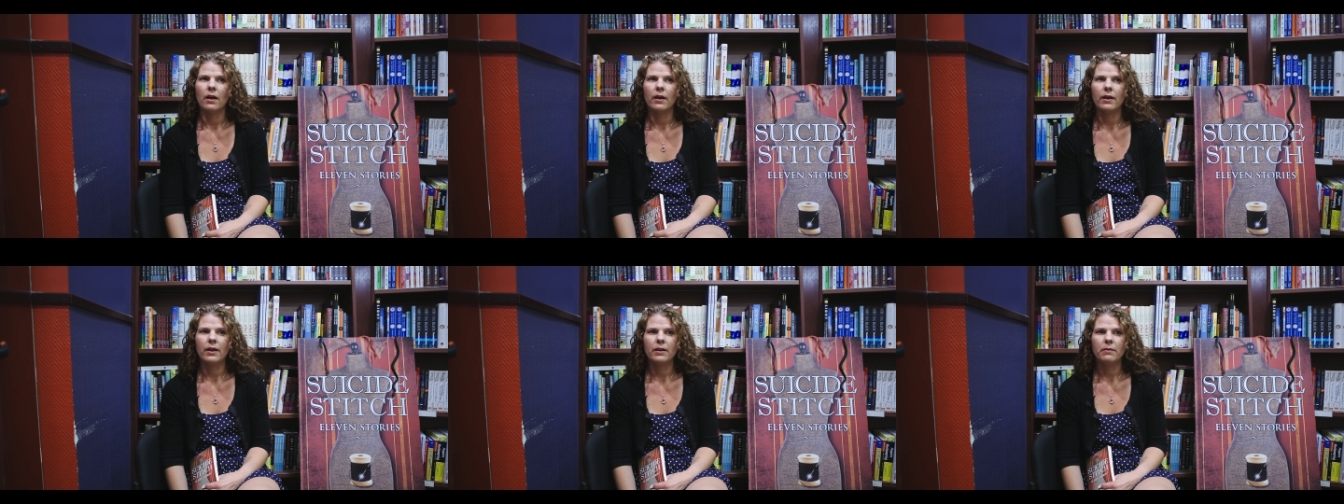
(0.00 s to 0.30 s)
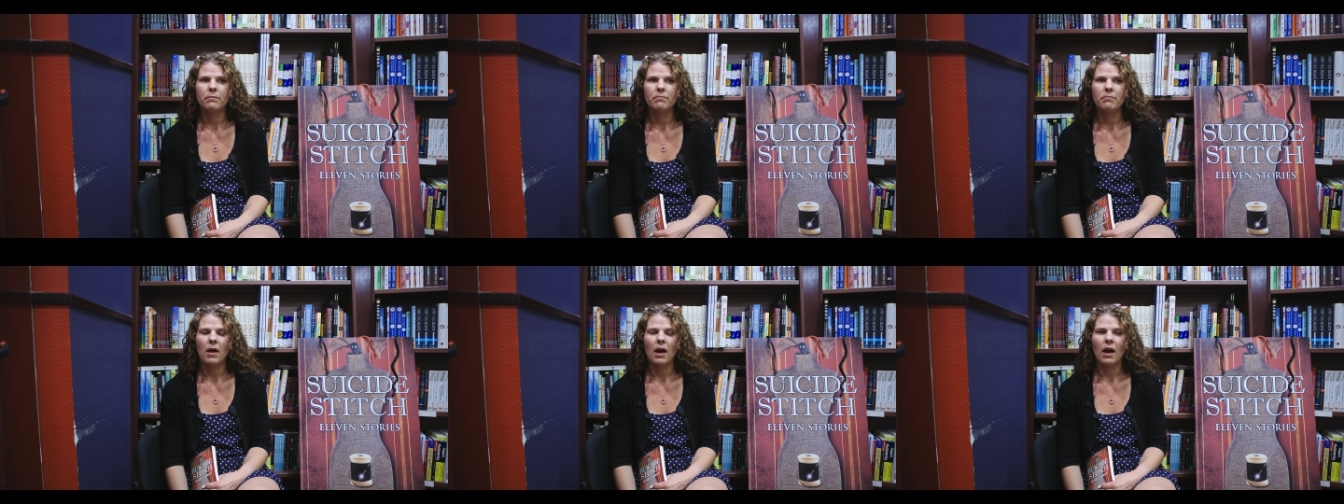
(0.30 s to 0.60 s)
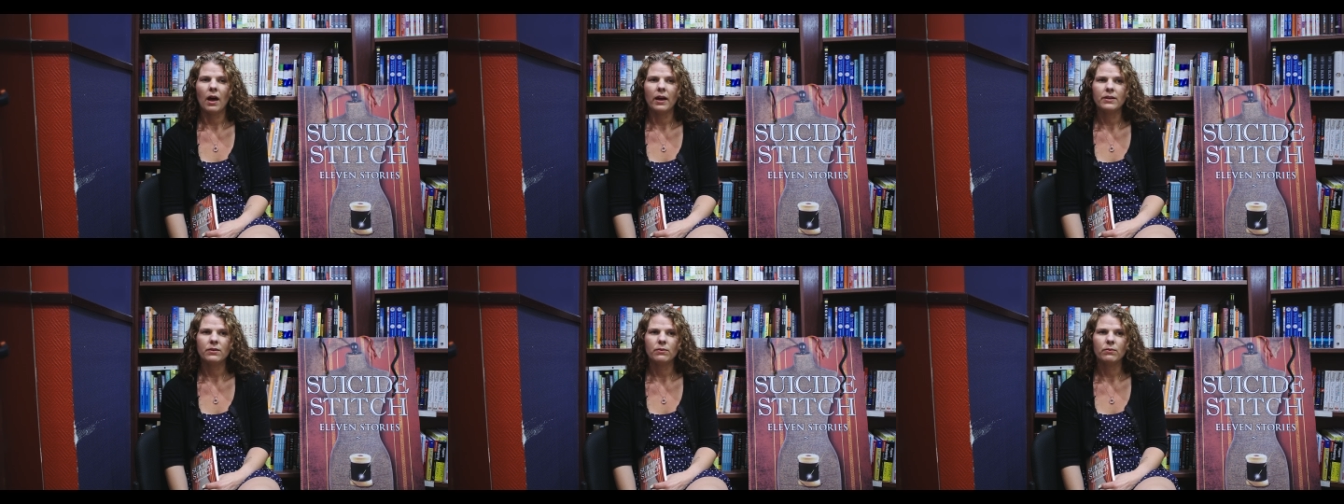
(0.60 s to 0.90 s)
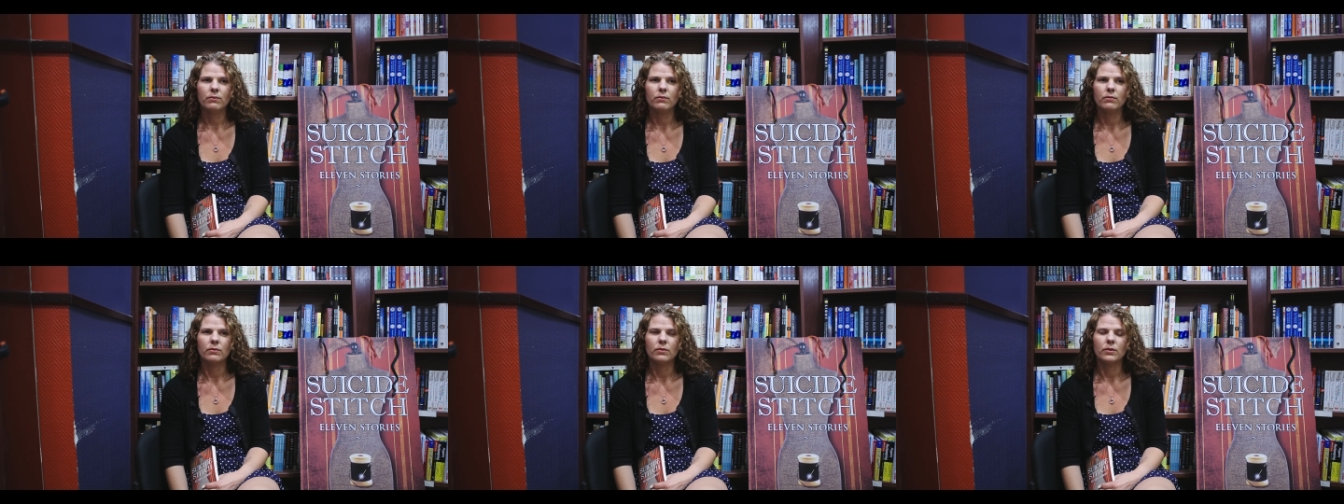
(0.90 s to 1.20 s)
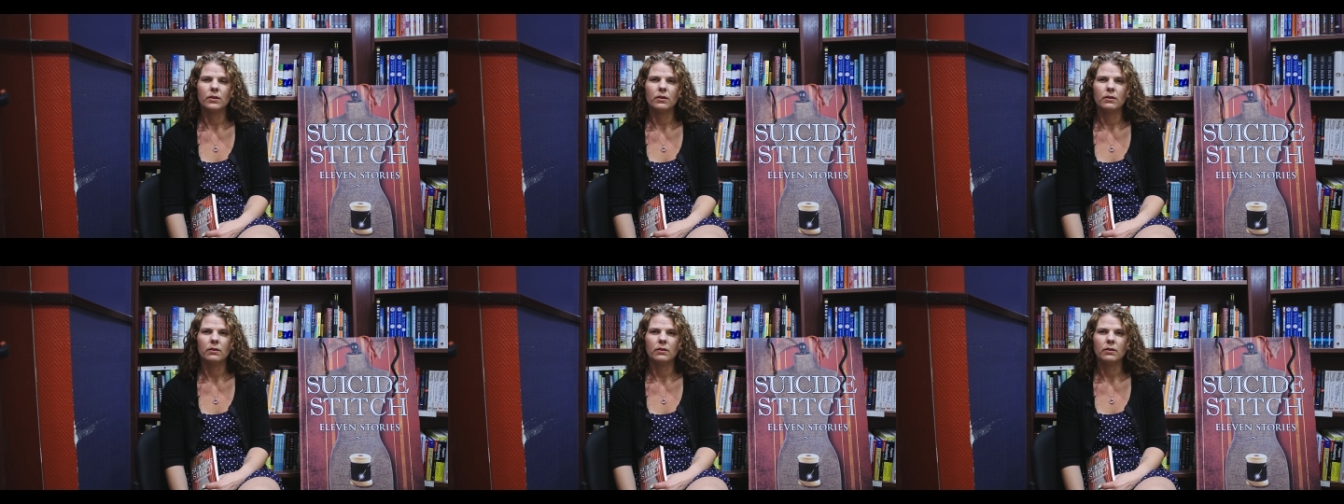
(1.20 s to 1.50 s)
I don't
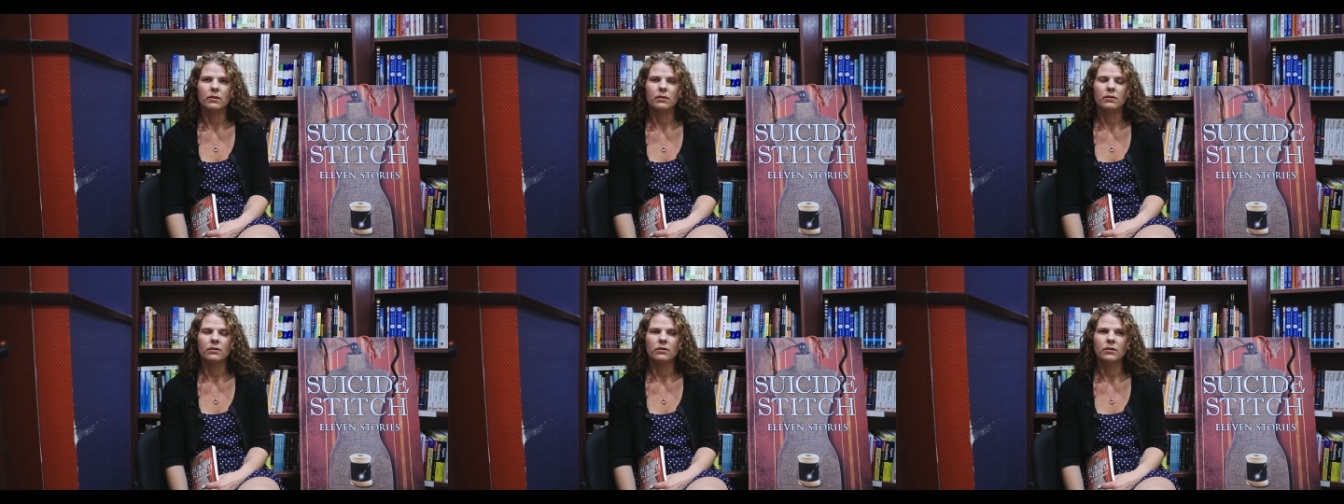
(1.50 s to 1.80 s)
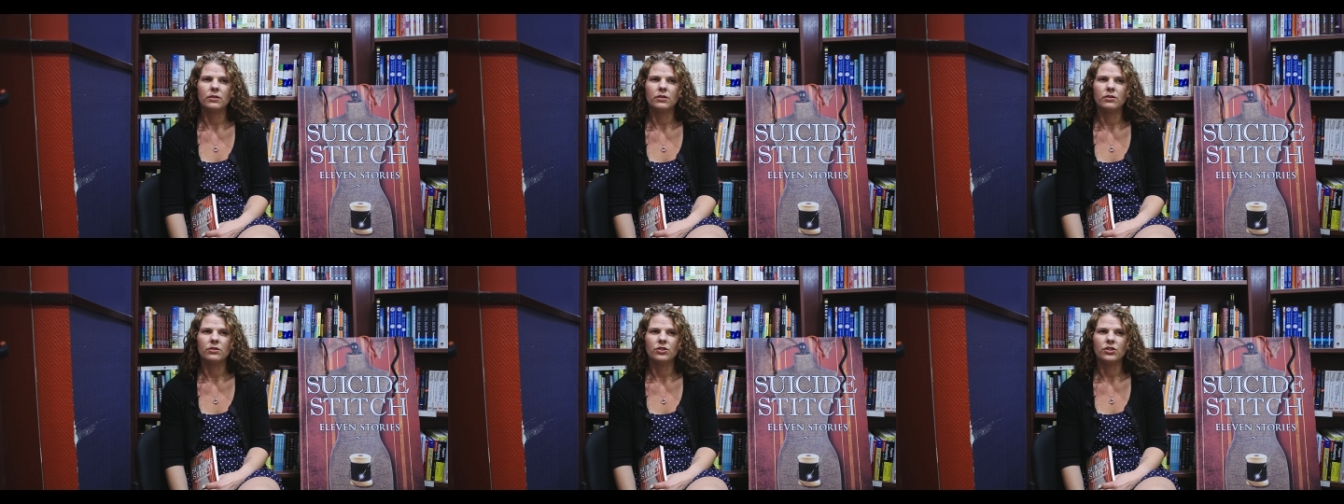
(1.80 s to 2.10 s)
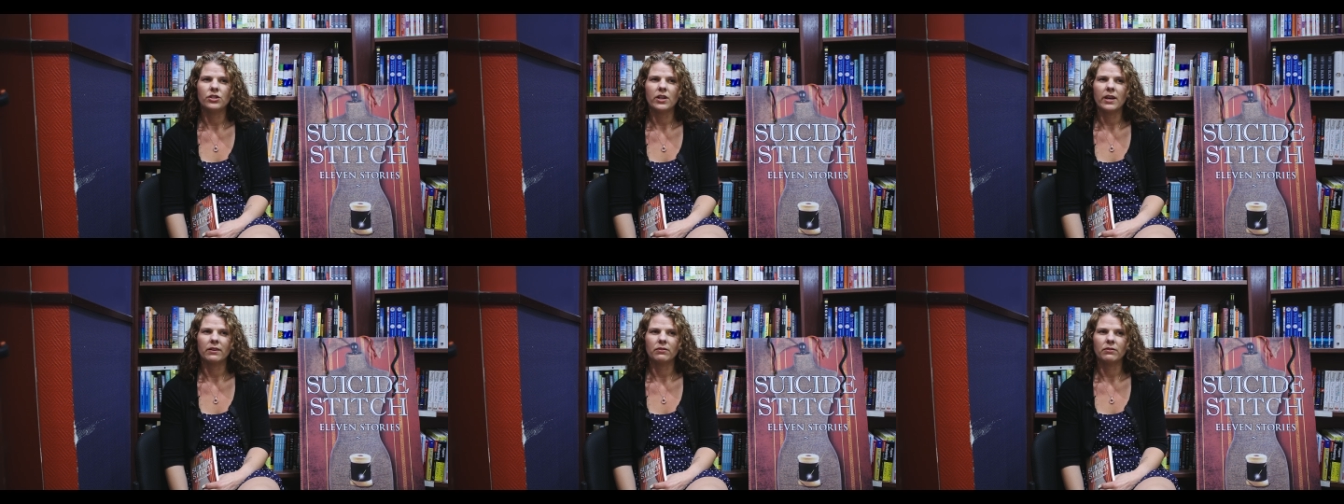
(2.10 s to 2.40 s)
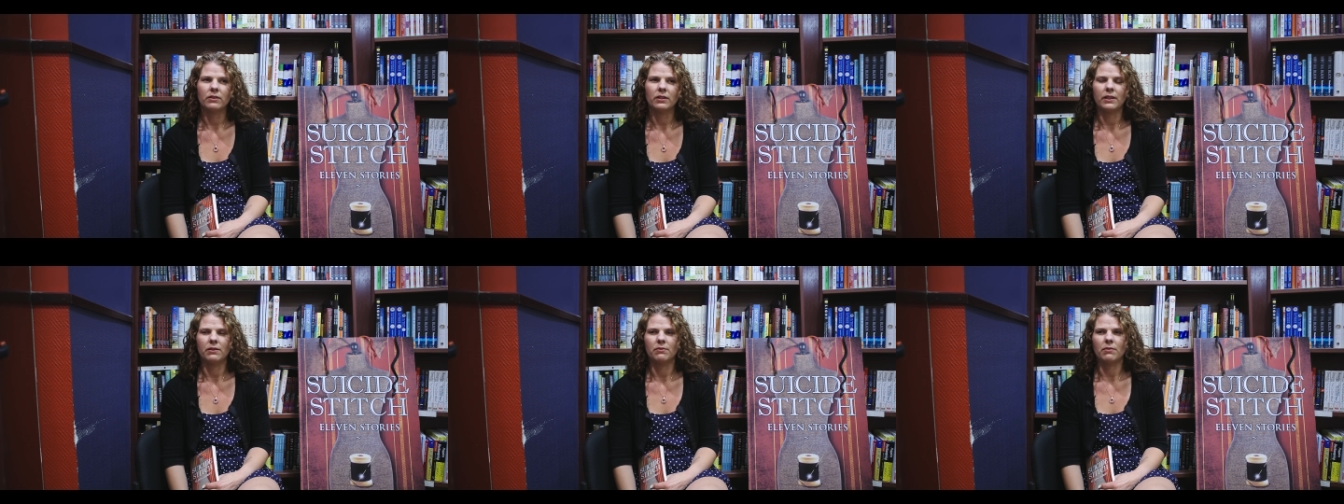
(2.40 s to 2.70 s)
generally